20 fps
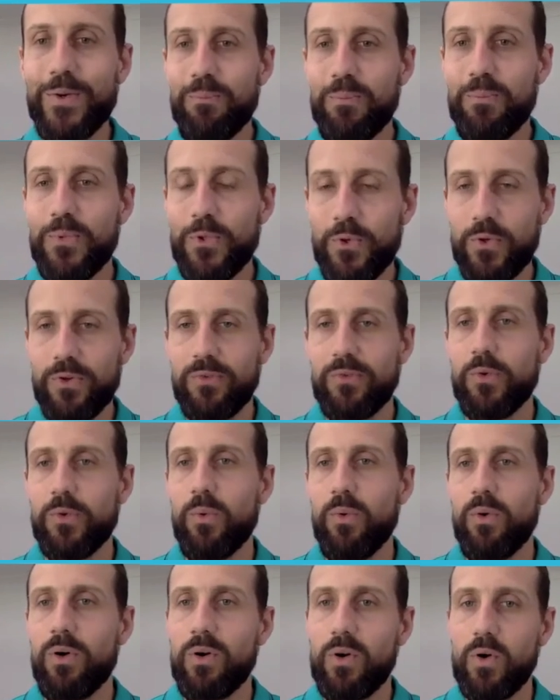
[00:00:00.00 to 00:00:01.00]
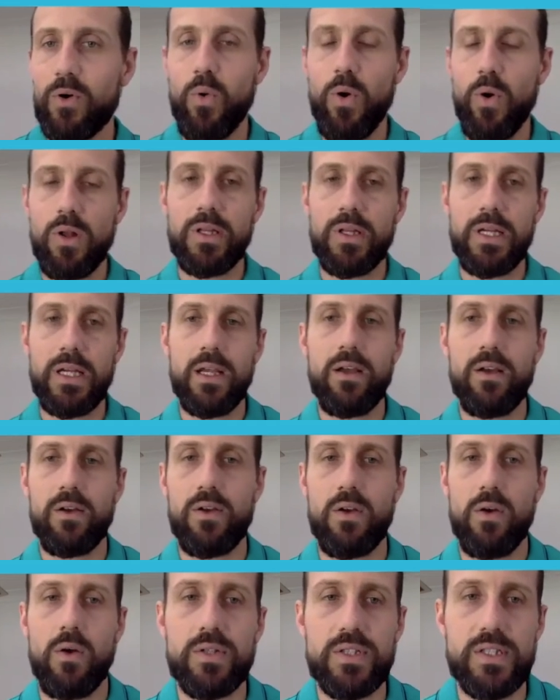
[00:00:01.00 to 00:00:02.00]
beautiful quality
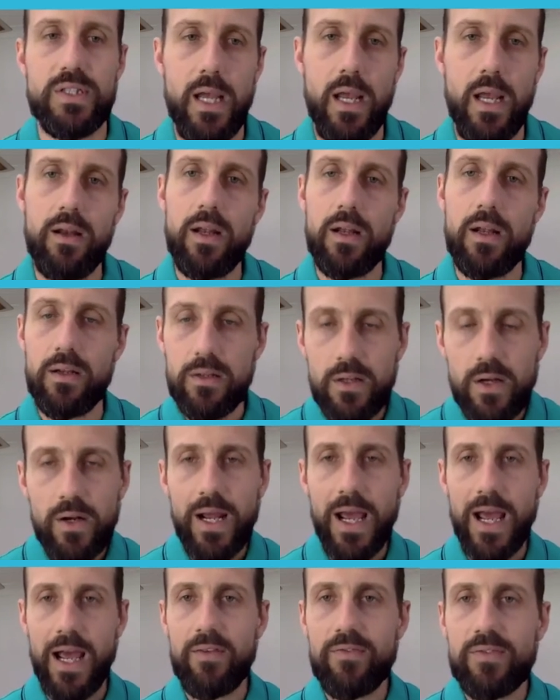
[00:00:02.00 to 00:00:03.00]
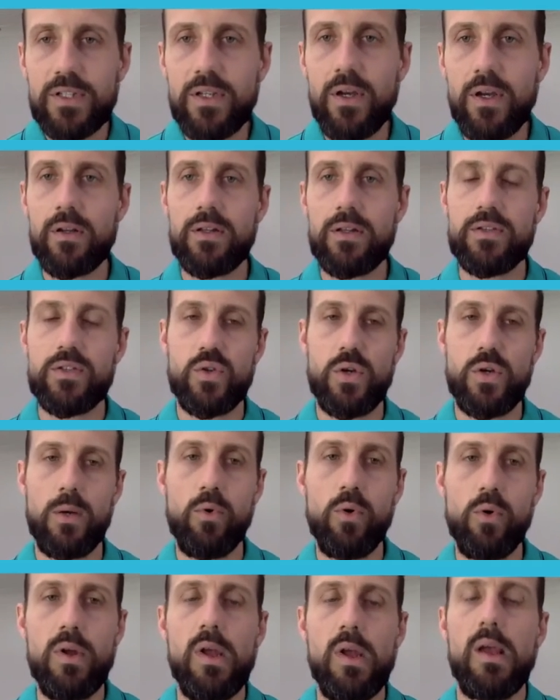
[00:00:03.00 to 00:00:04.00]
content, and you don't have to go to this
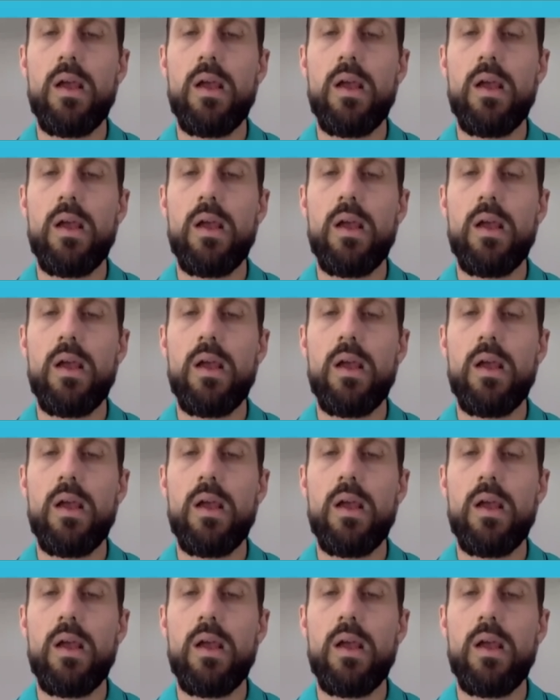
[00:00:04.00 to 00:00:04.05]
trouble,